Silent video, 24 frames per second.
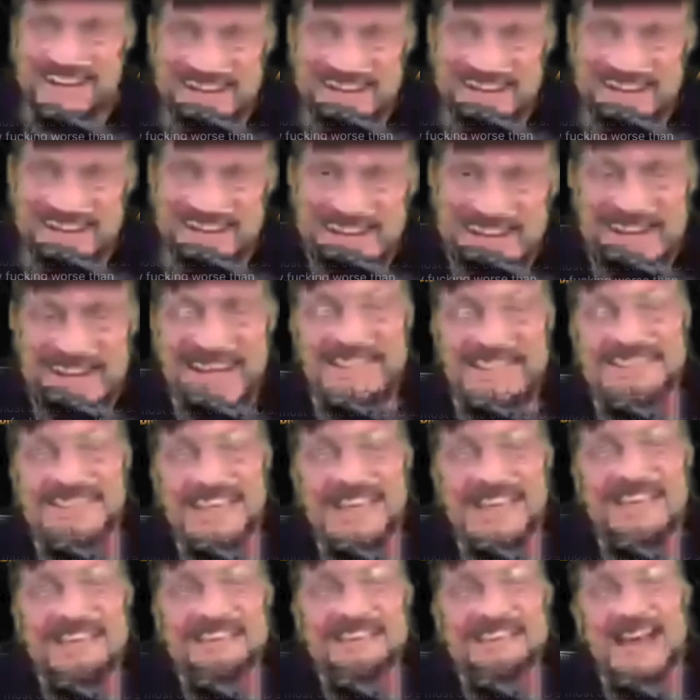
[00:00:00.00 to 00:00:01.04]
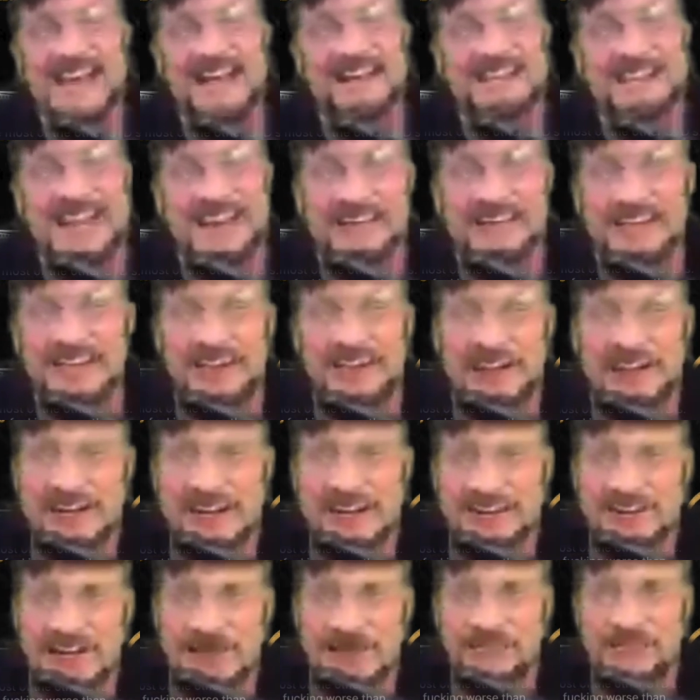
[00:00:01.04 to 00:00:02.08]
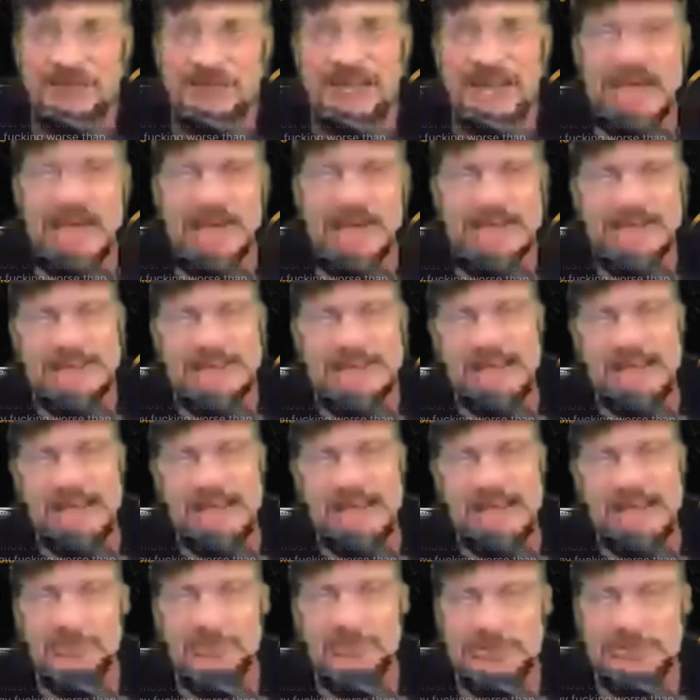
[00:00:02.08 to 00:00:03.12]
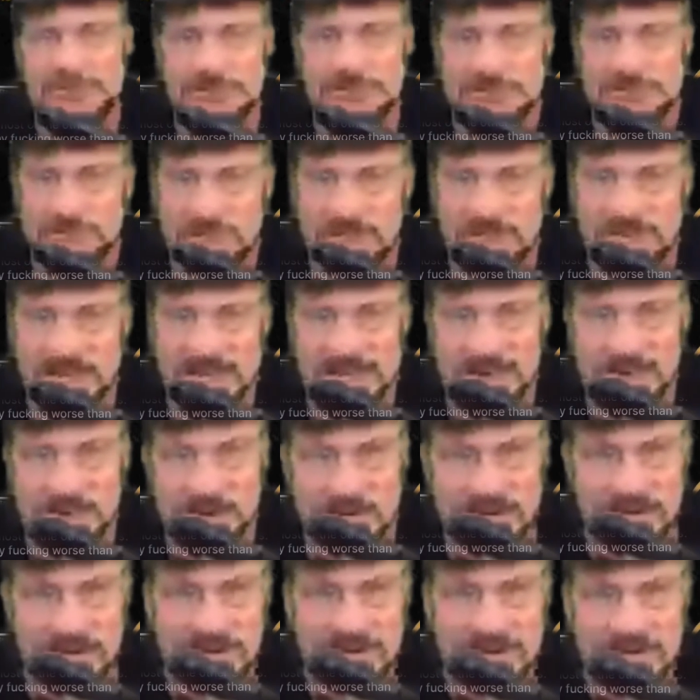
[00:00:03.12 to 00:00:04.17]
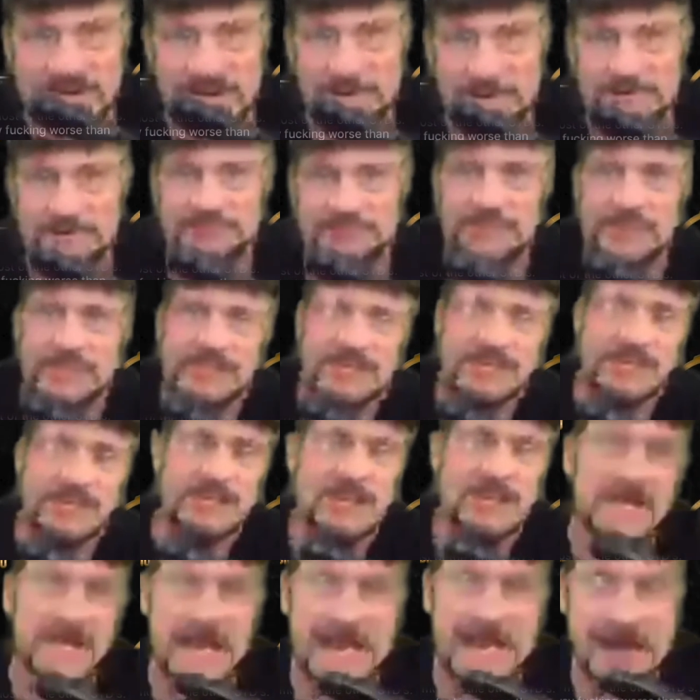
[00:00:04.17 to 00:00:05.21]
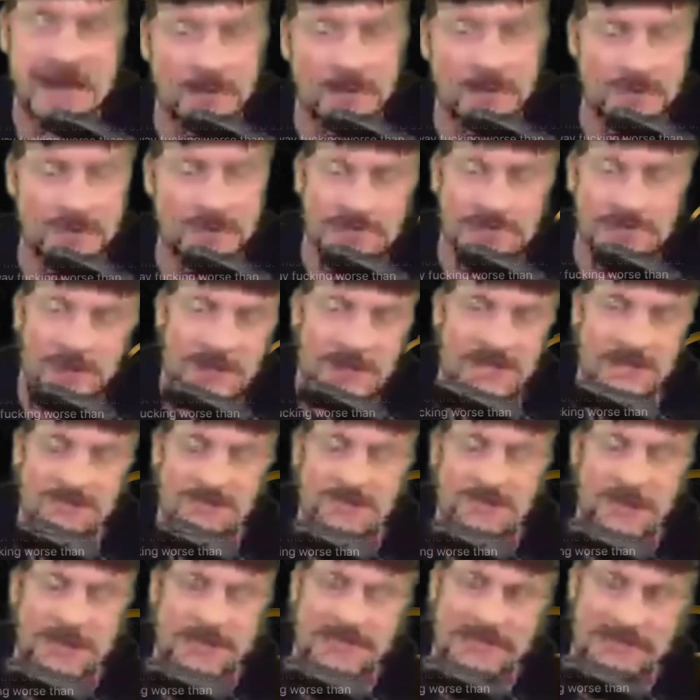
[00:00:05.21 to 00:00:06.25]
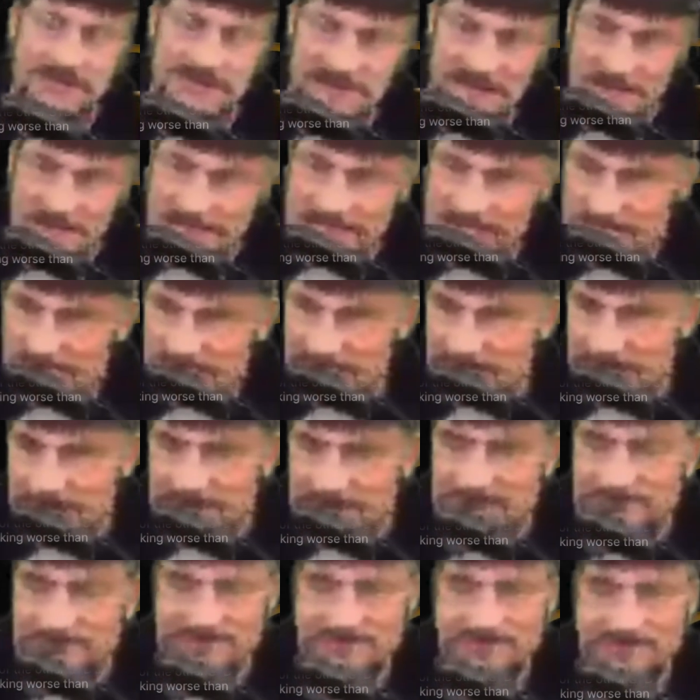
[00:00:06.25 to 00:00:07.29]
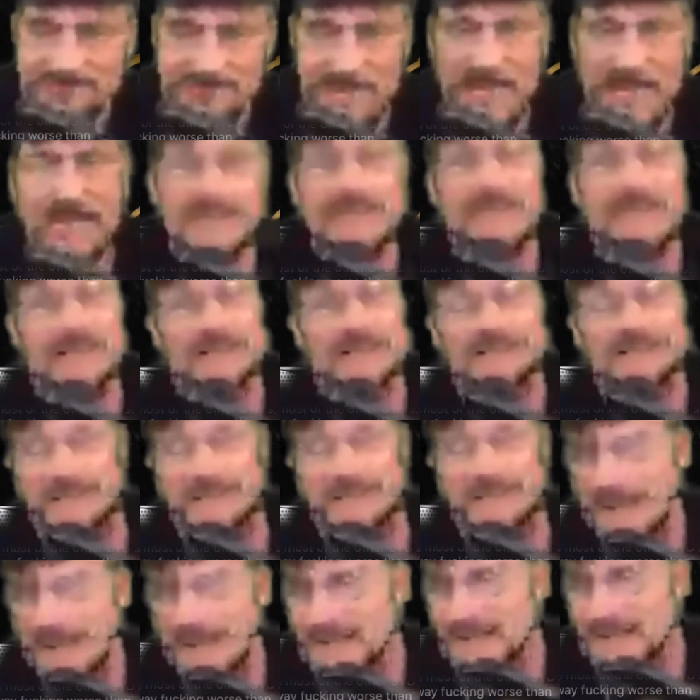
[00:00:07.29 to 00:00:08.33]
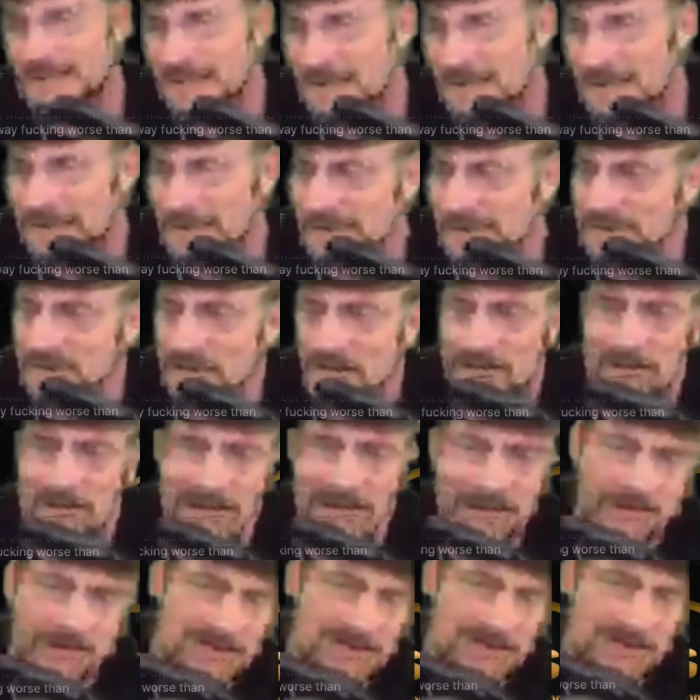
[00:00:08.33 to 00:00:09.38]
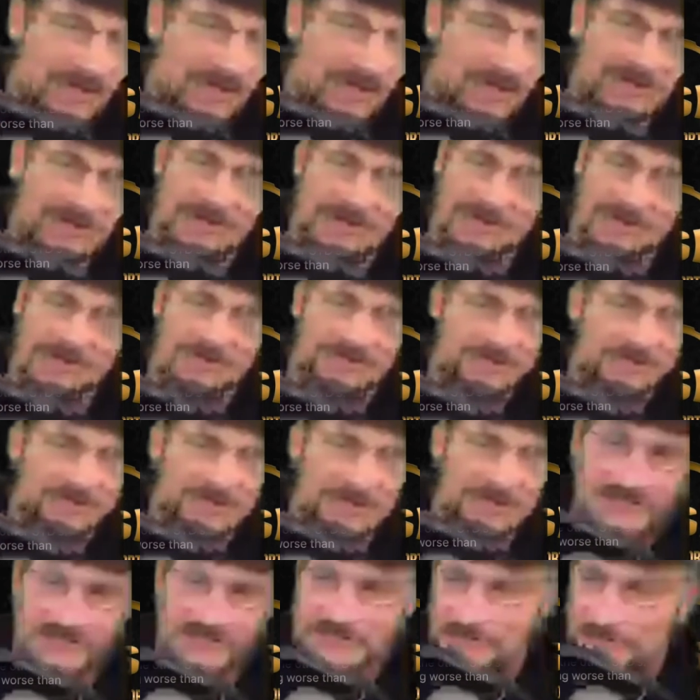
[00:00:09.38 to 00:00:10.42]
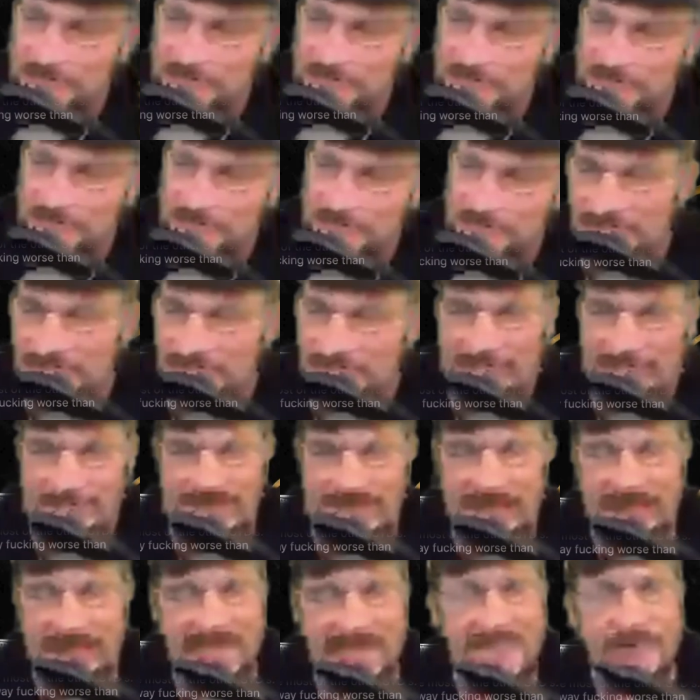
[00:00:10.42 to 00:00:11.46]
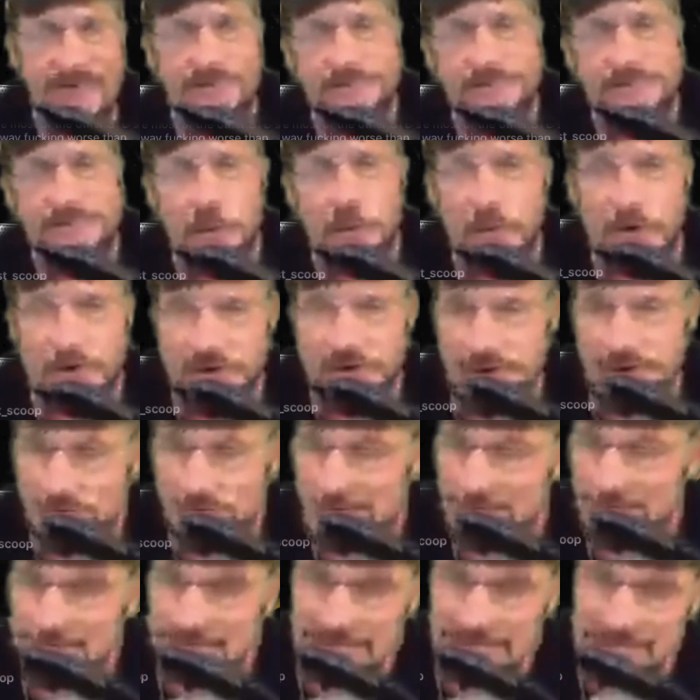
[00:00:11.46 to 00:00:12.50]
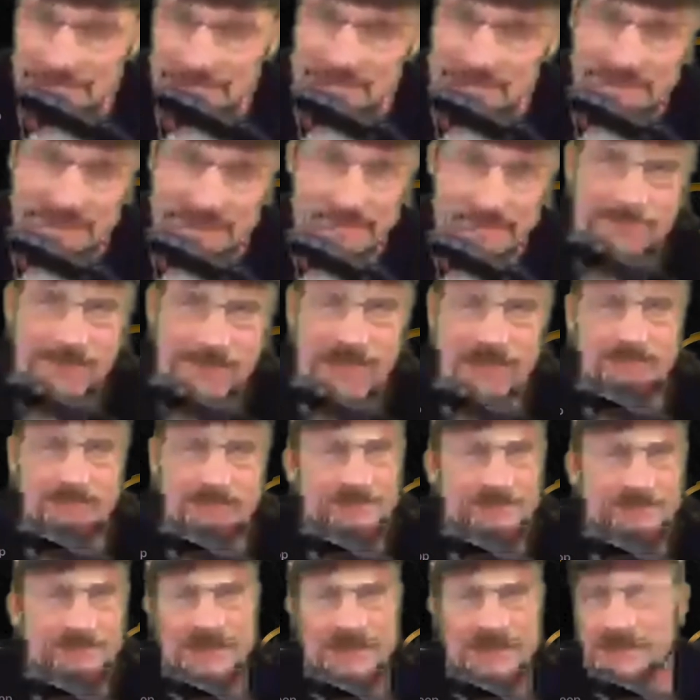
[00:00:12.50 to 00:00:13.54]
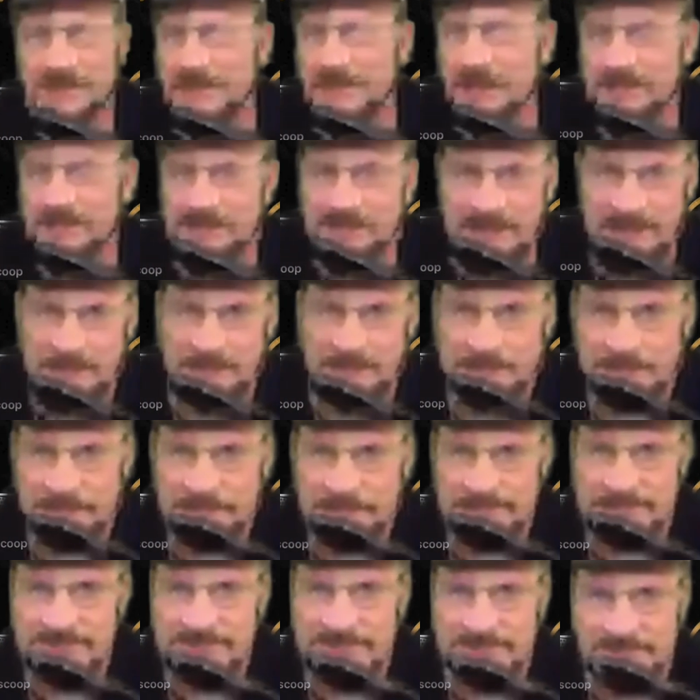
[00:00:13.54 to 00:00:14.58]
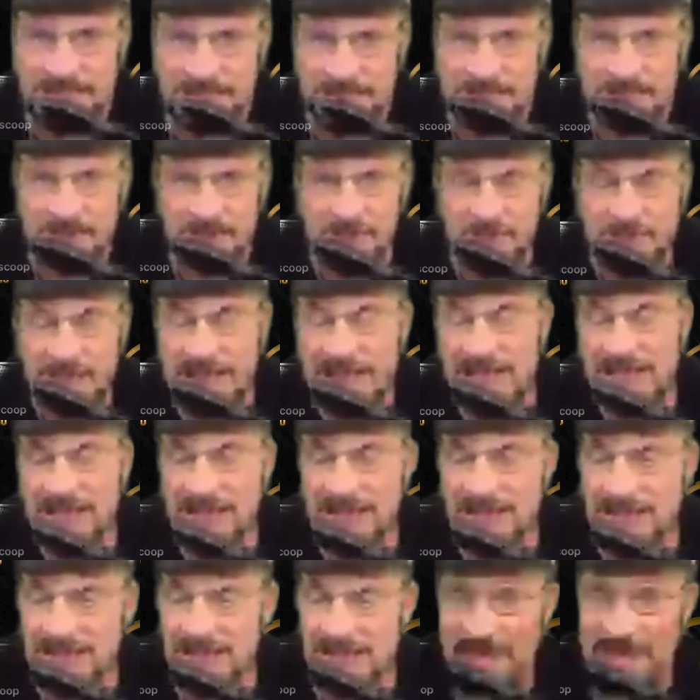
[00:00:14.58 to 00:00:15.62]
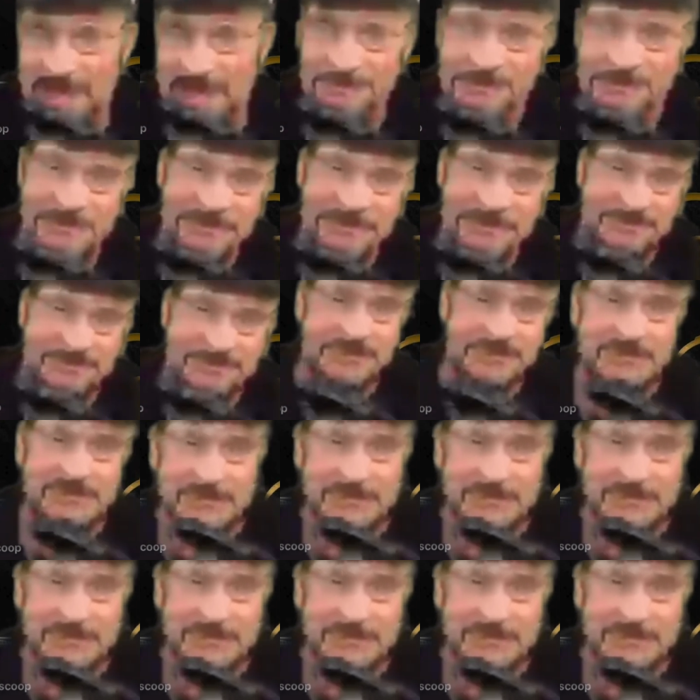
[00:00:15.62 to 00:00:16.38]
Is he in South Carolina? I forget. I remember when he used to be on Howard all the time. Howard was fucking funny as hell today and yesterday. I love Howard Stern still. Since fucking like 84, I've been listening to him. I fucking love him. Since WNBC.